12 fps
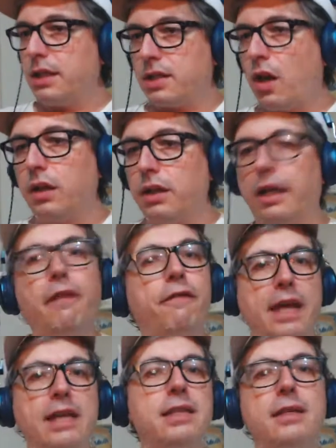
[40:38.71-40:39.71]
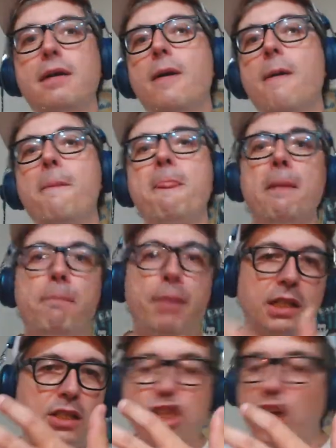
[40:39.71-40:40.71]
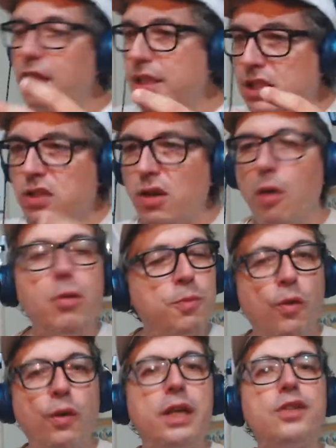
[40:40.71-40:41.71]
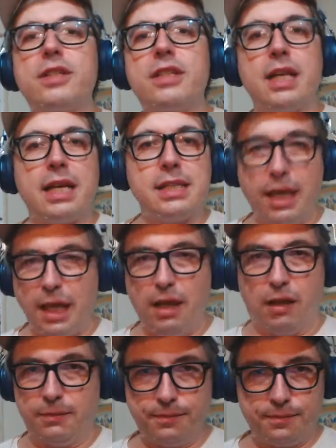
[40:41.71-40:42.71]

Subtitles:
is currently a face, but Charlotte is so much more interesting as a heel.